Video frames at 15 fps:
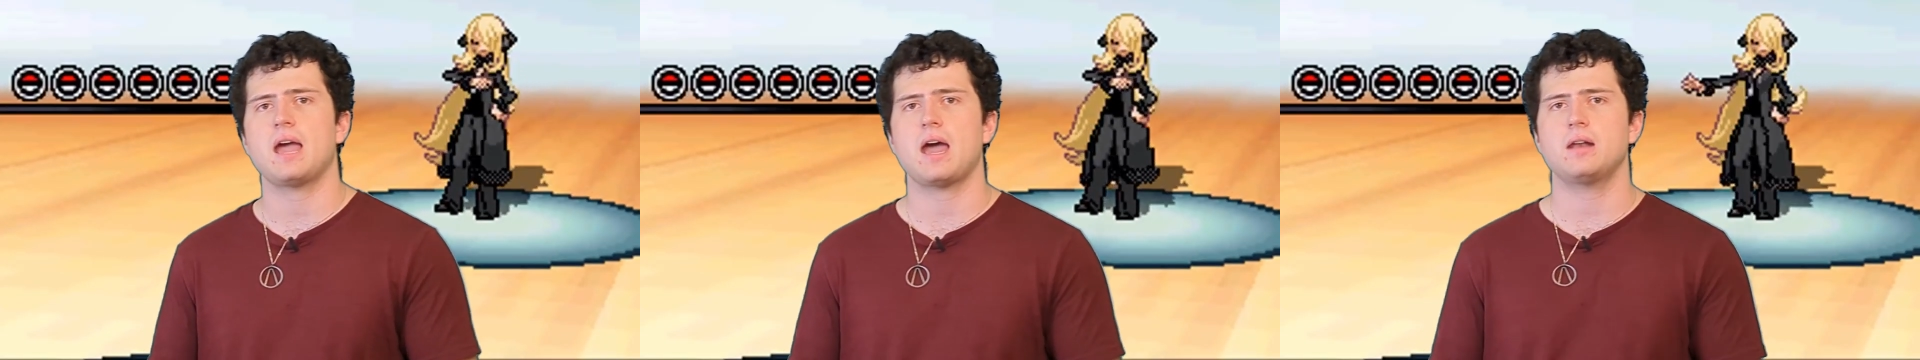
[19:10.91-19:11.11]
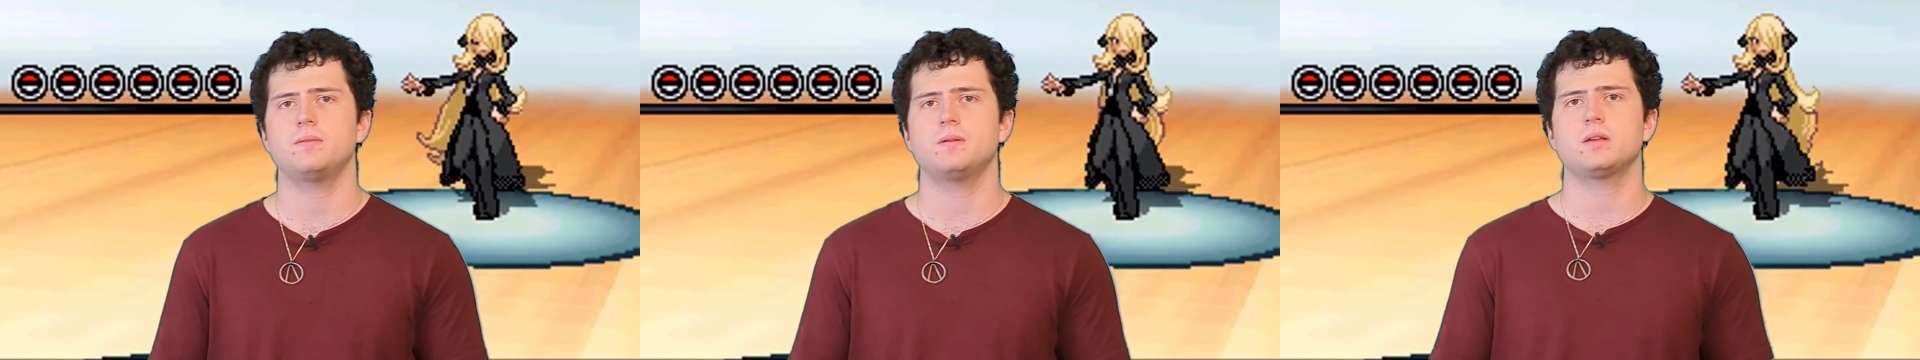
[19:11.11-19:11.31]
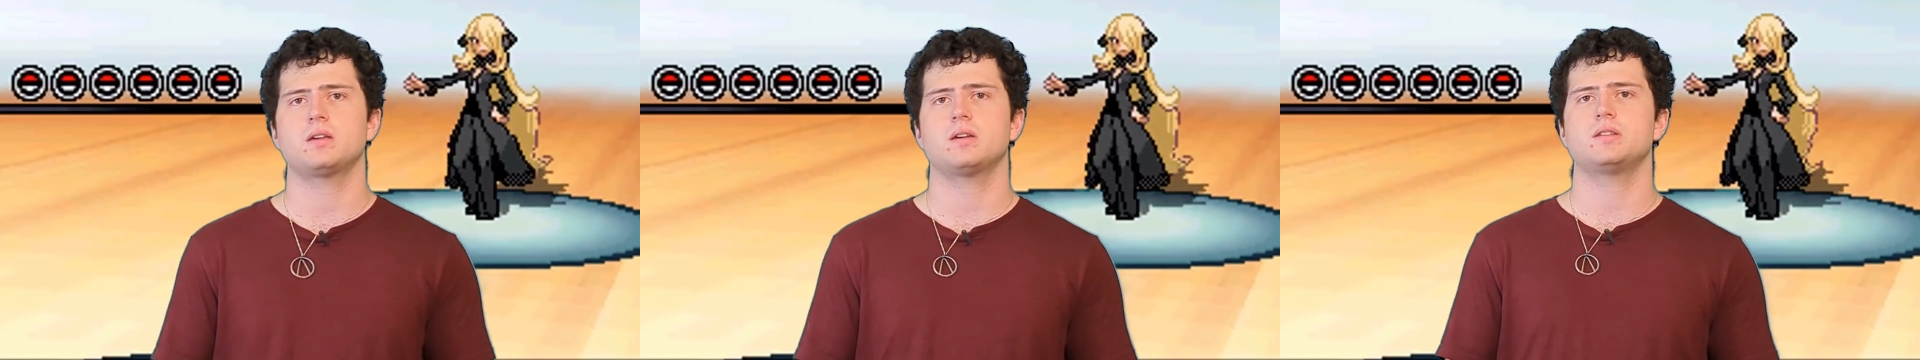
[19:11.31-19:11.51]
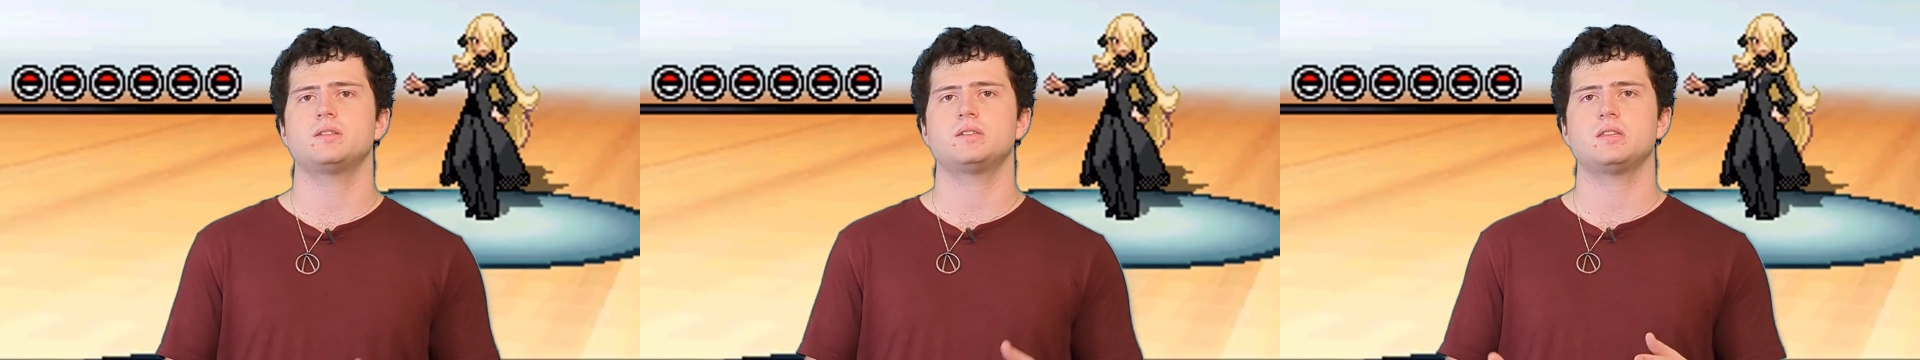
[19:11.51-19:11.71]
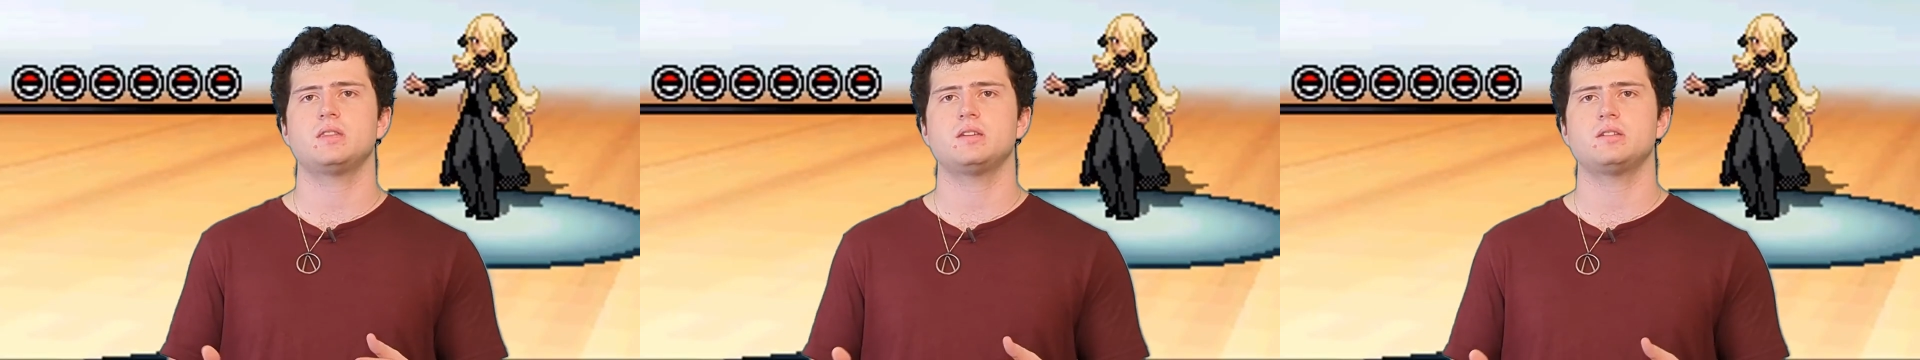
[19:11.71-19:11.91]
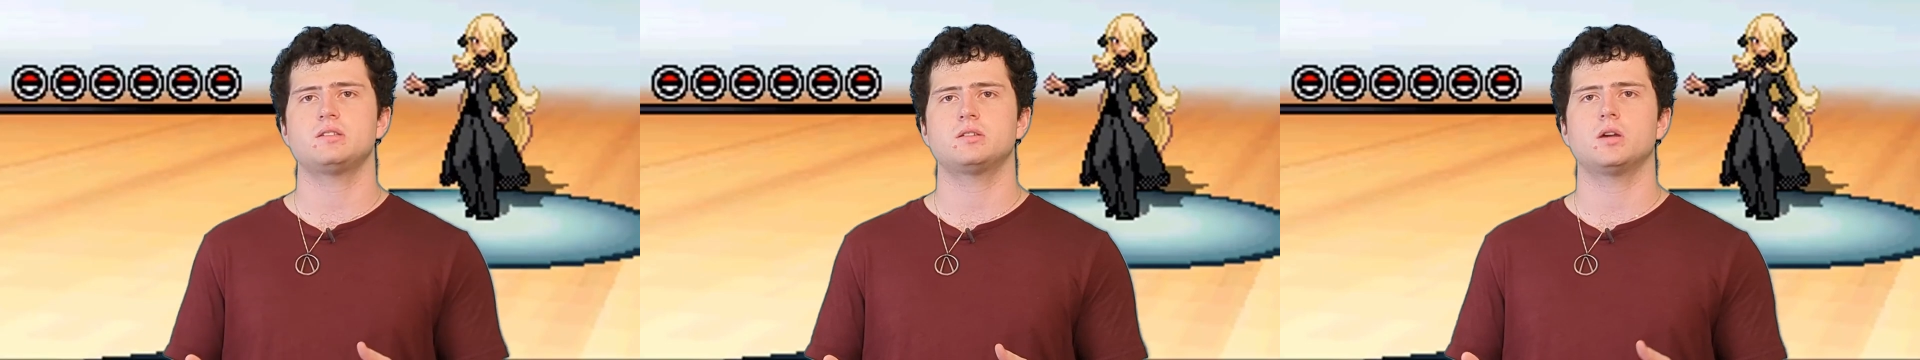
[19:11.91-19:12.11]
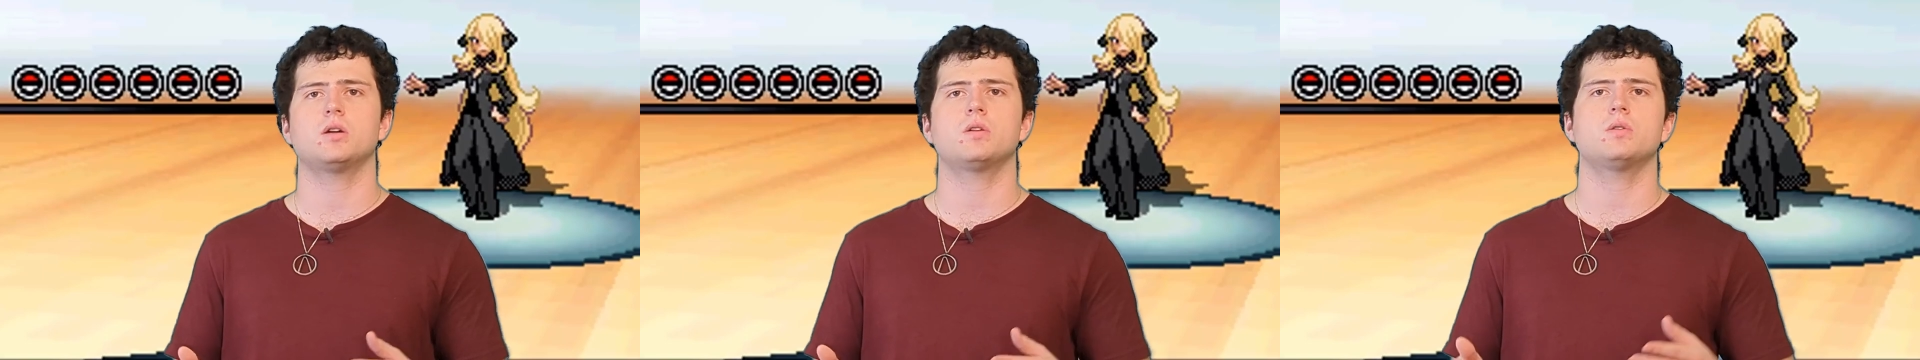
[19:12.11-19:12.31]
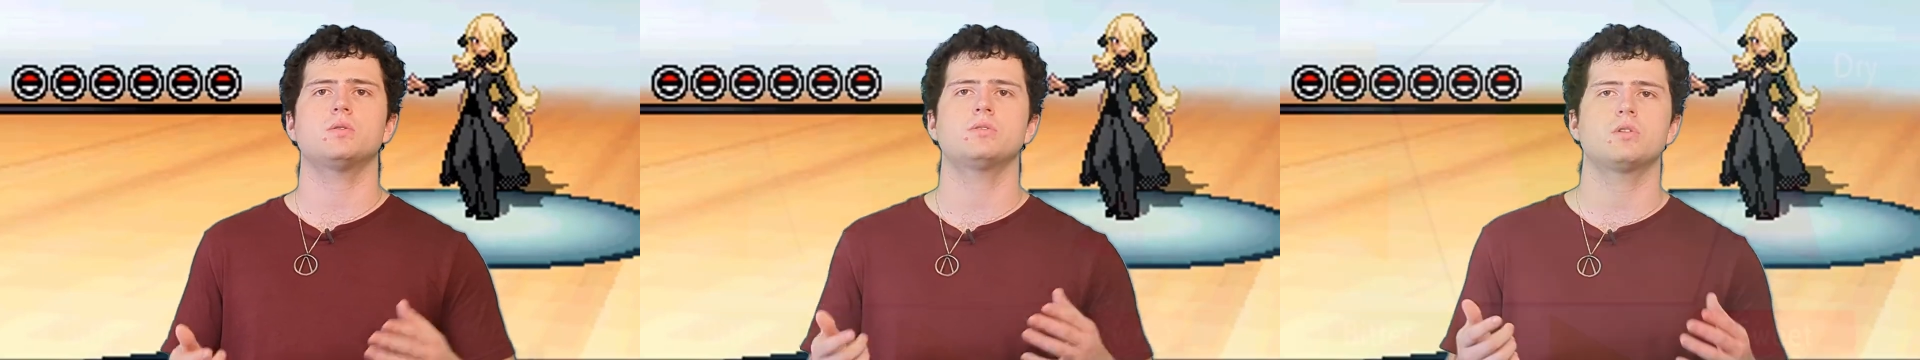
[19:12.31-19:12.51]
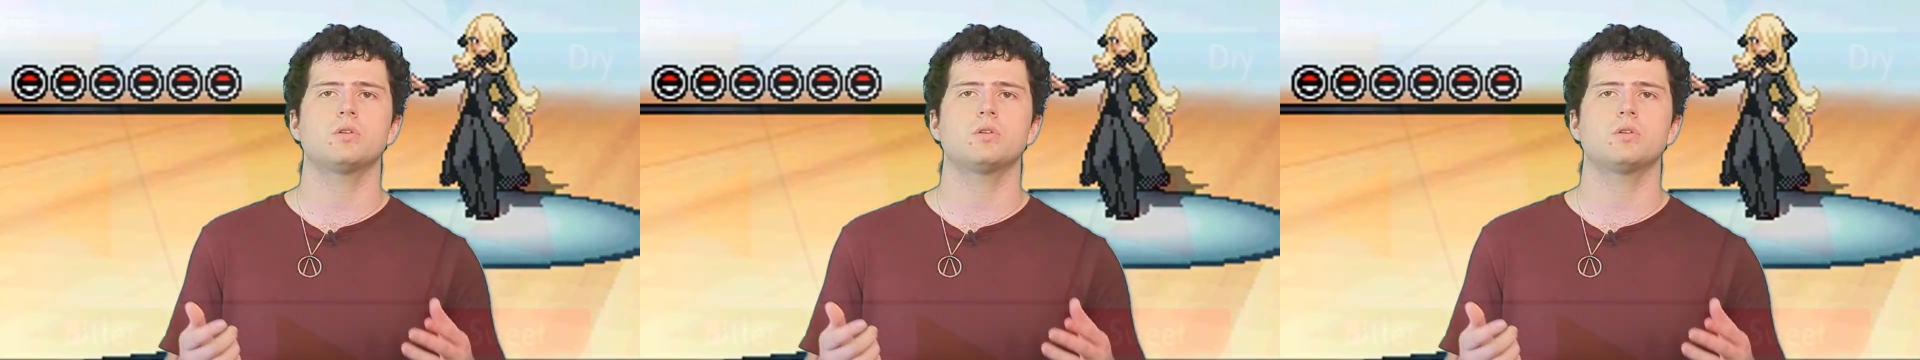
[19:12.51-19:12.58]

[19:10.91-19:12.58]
advocates in these circles